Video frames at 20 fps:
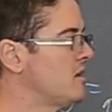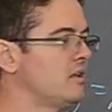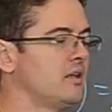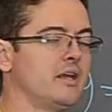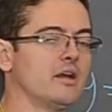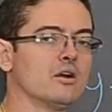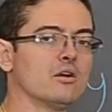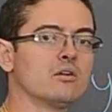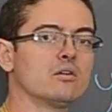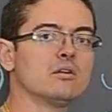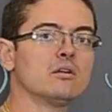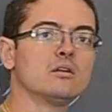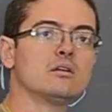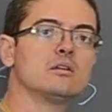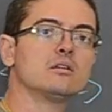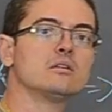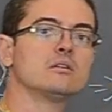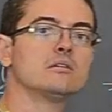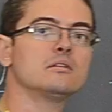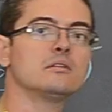clear
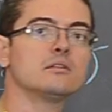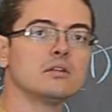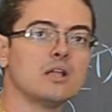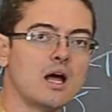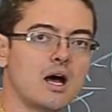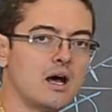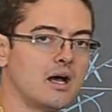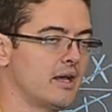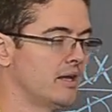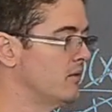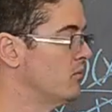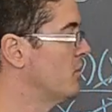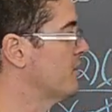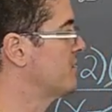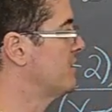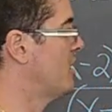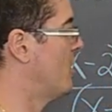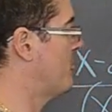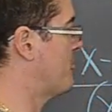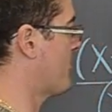line
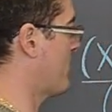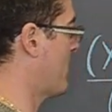with no